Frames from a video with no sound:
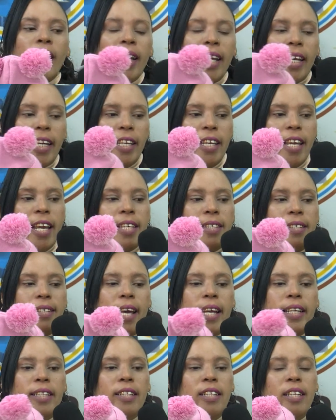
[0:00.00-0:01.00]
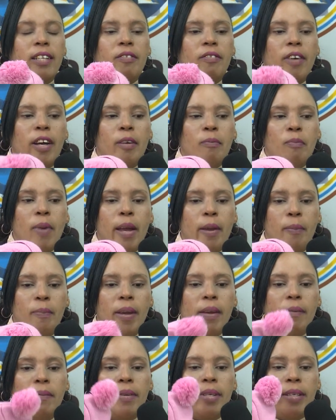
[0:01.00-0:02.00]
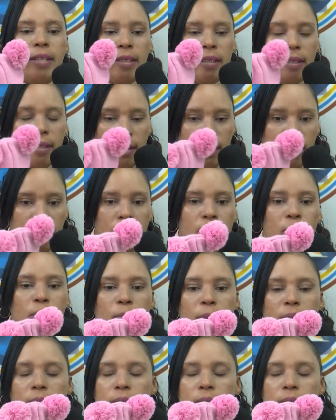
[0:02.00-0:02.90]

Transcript: Yes, I delivered my baby. Let us clap for